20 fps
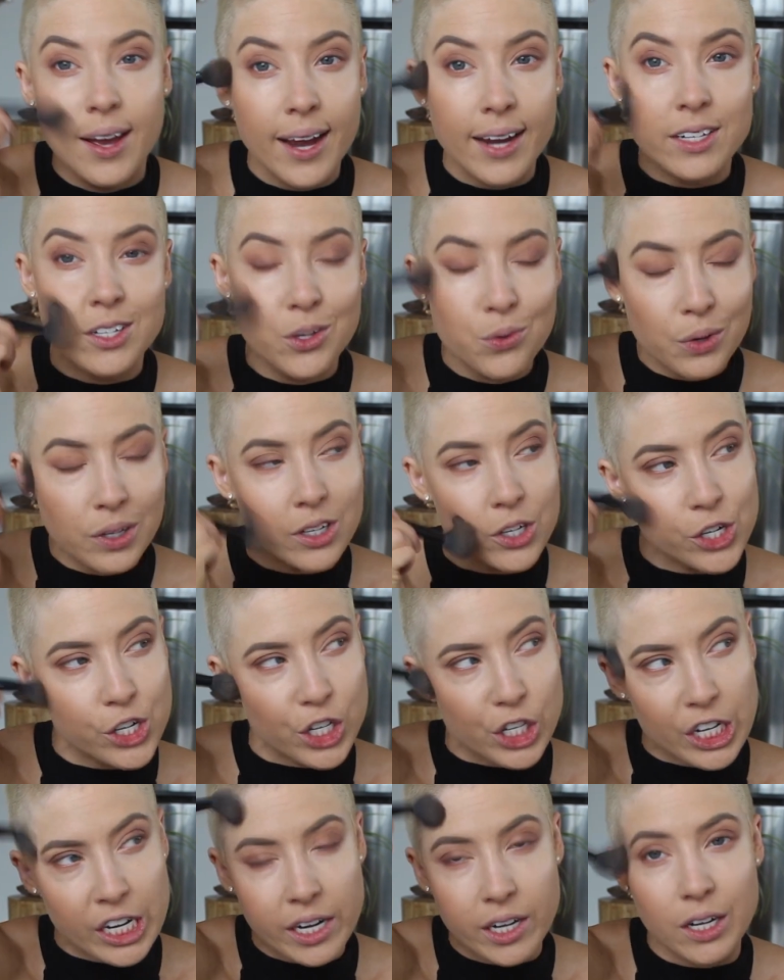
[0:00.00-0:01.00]
I do want to
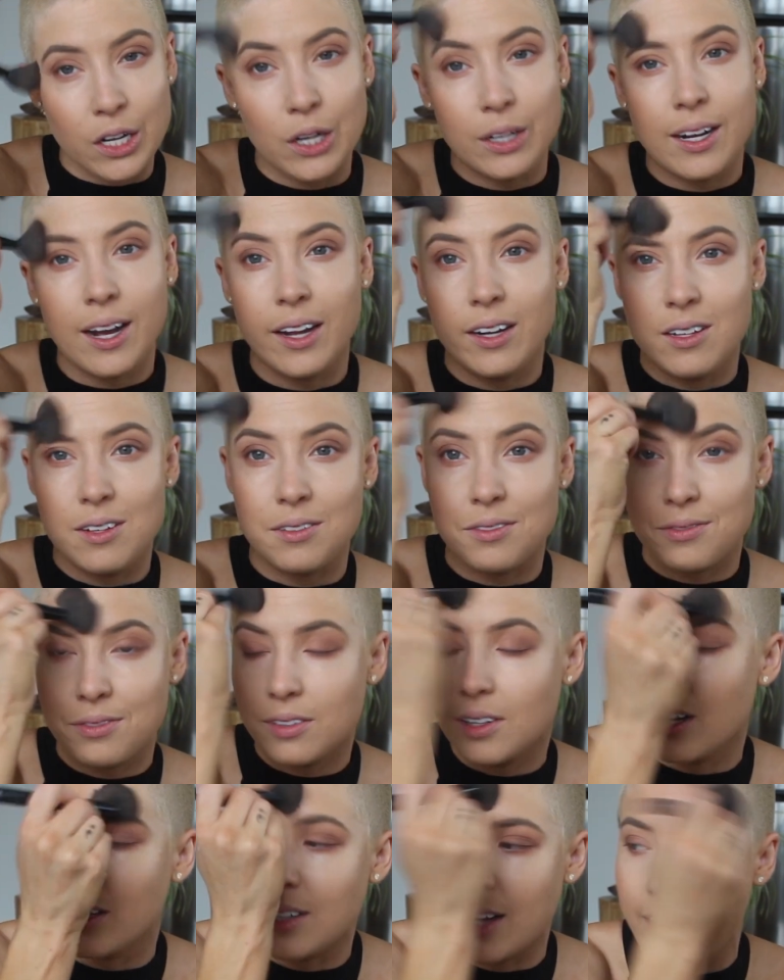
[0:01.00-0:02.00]
share kind of
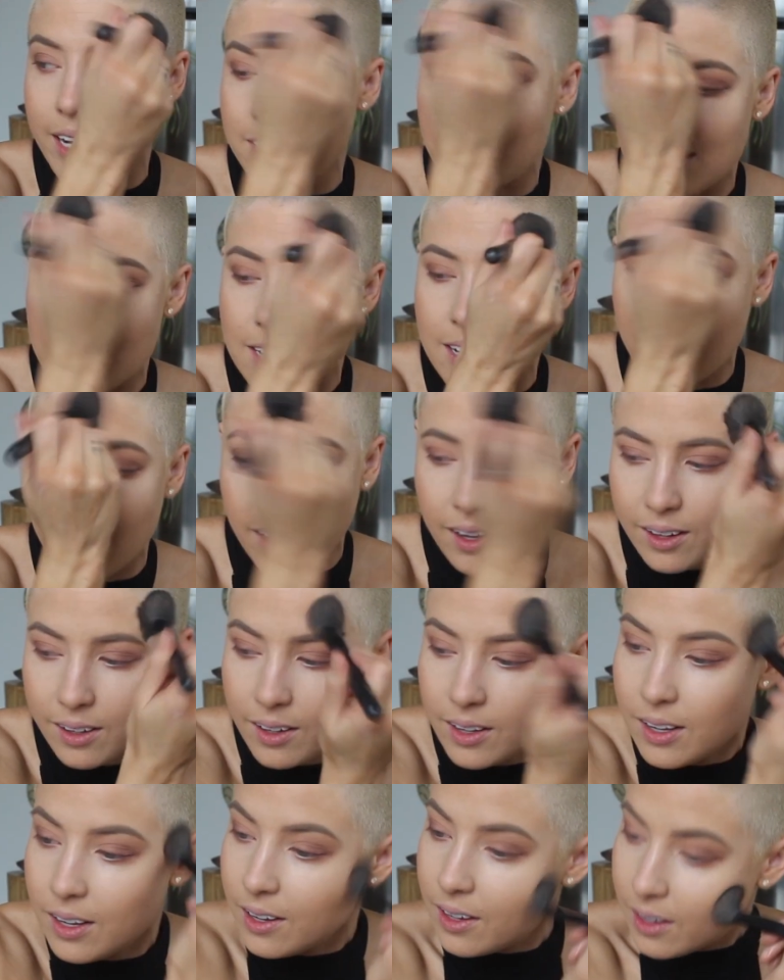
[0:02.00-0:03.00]
an idea
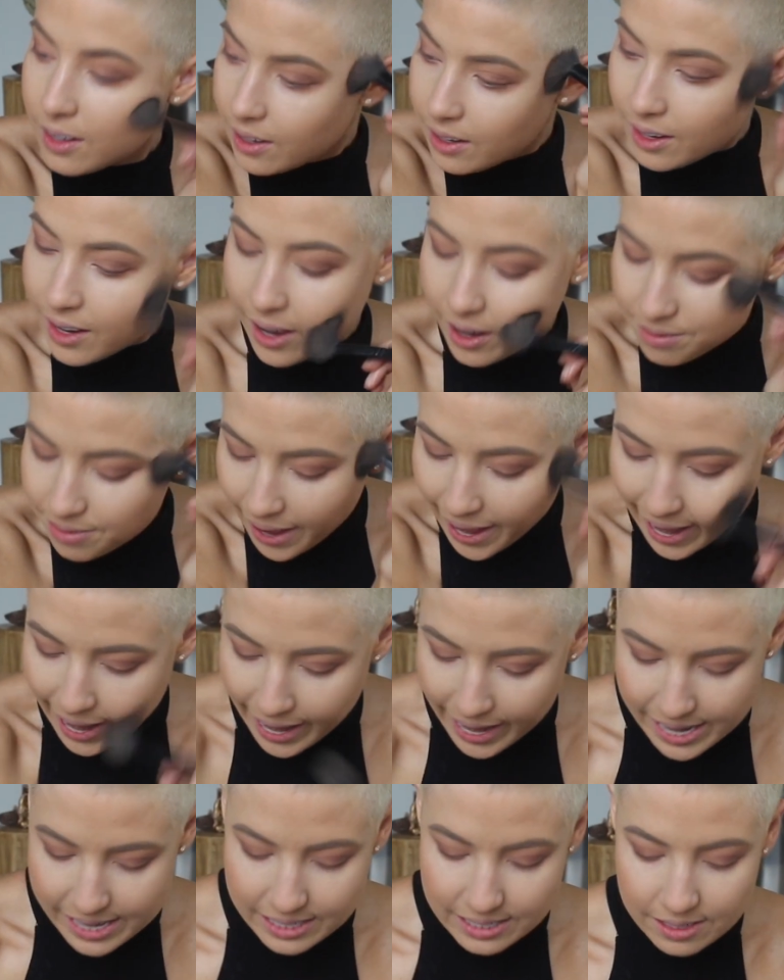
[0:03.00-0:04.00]
I've
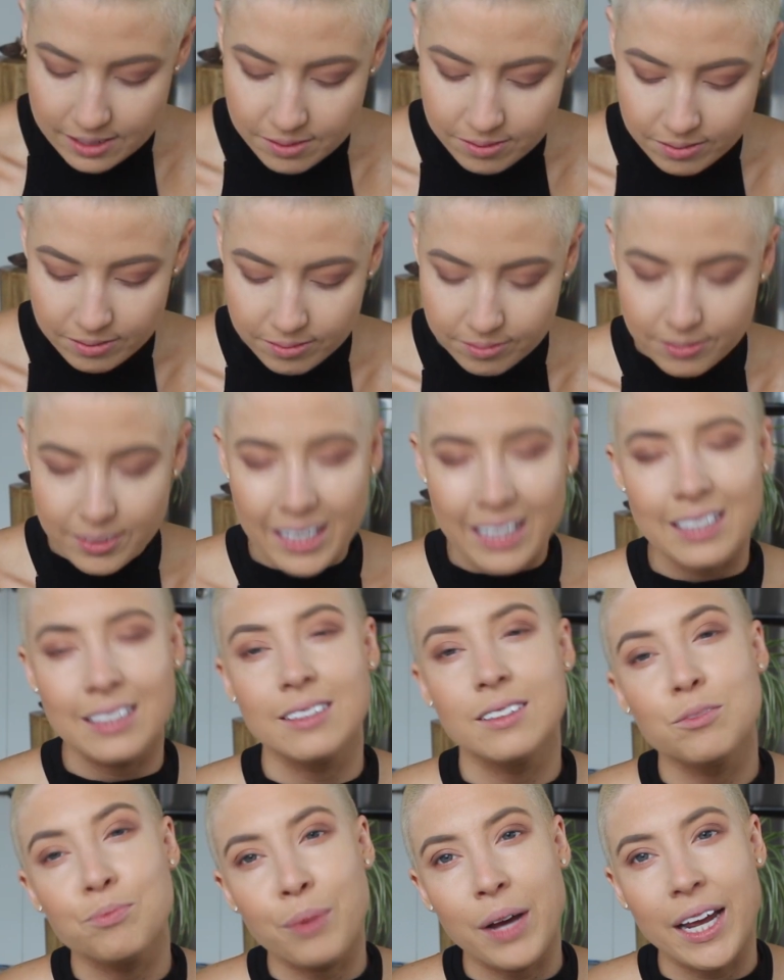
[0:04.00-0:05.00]
had,
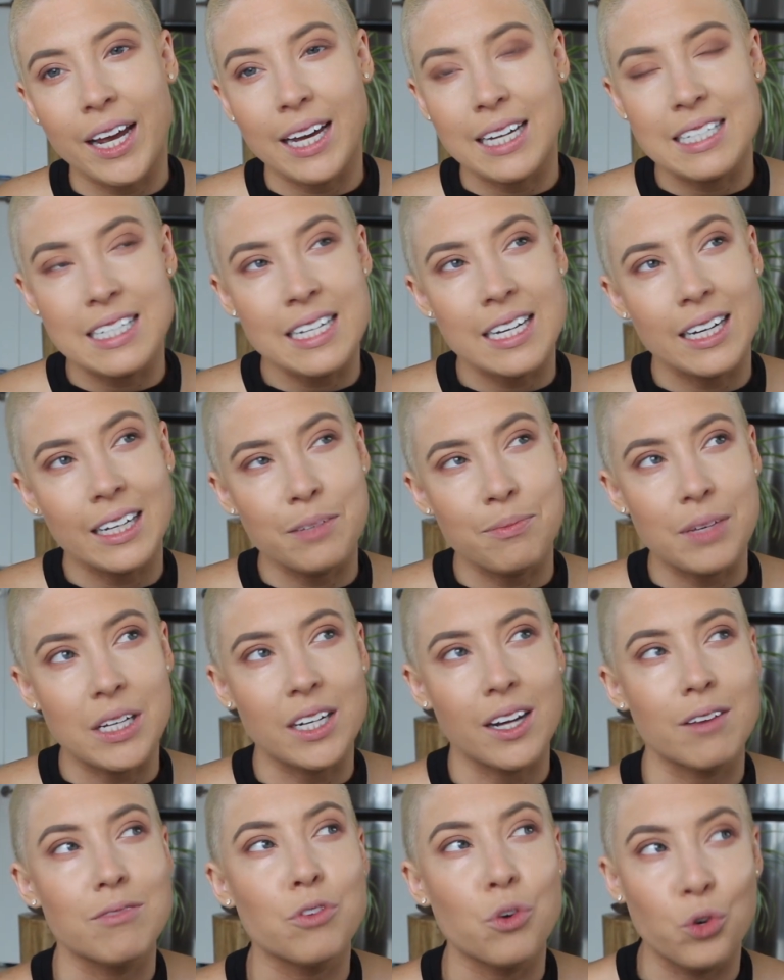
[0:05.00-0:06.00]
and by idea I mean
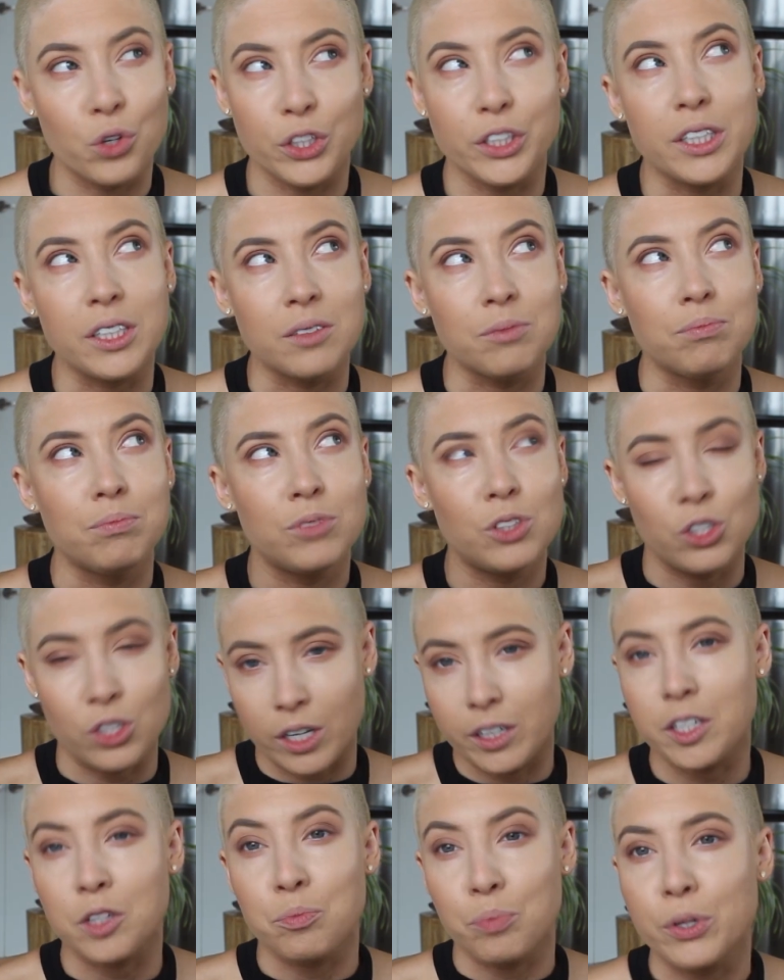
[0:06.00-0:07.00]
I've already
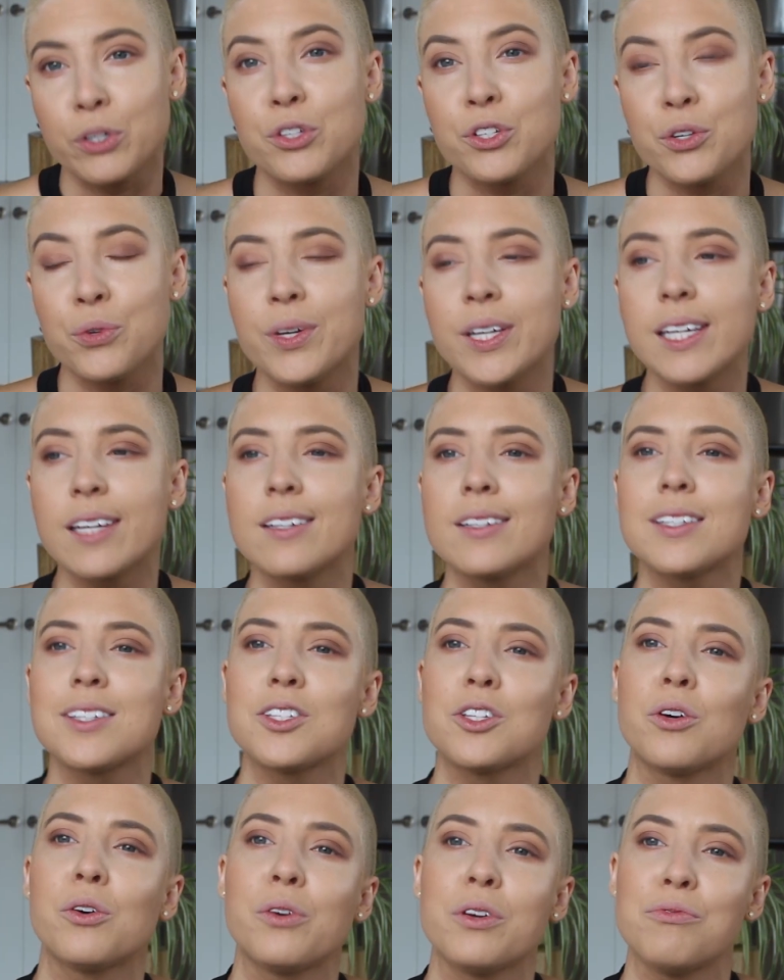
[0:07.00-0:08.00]
started pursuing it,
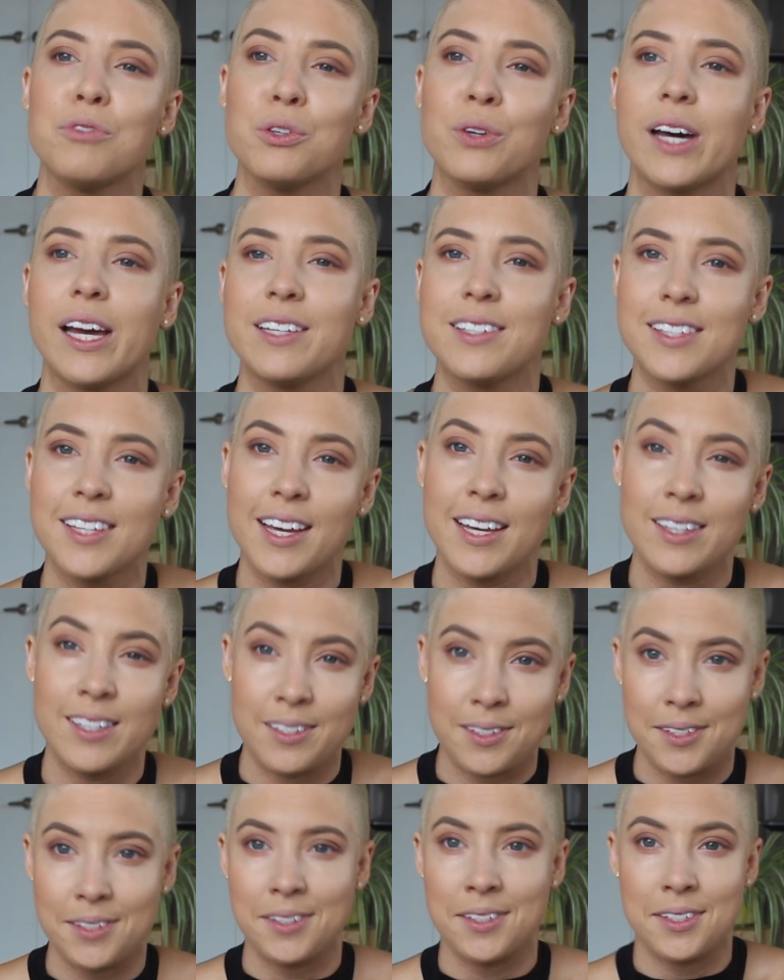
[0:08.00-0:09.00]
so if you guys say
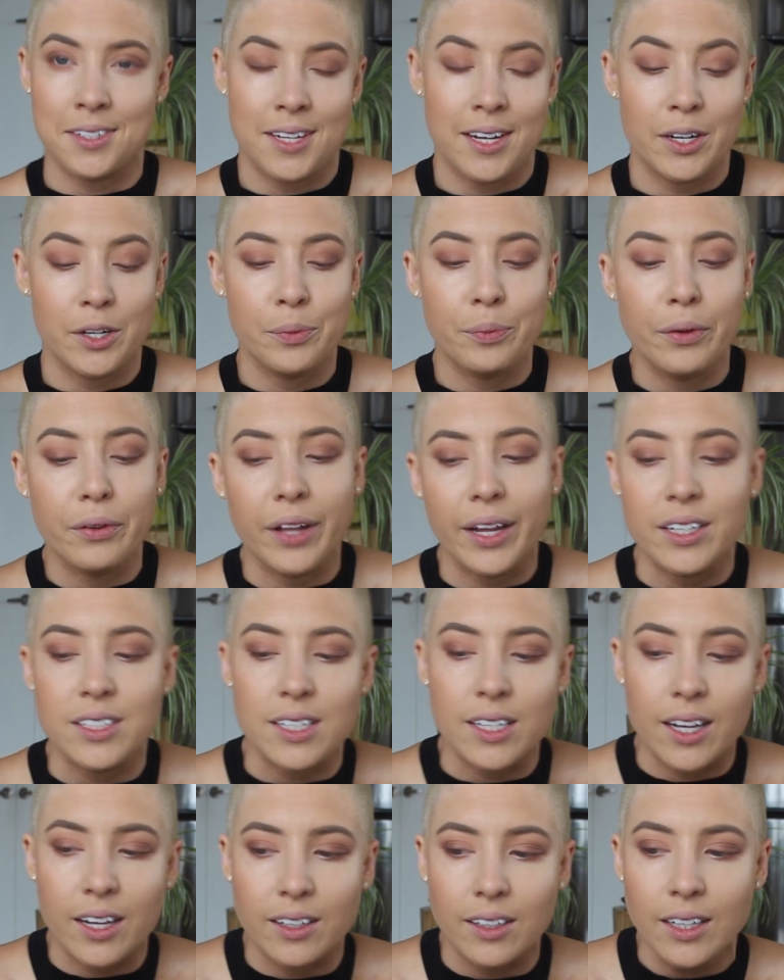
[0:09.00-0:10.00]
this is a terrible
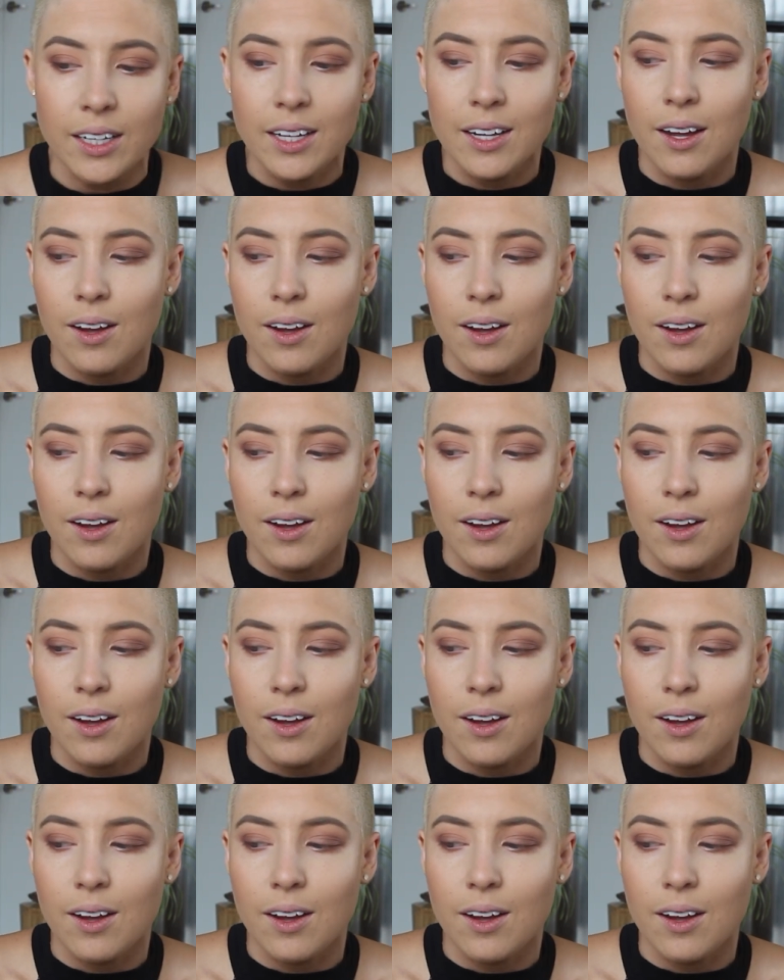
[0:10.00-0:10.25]
idea,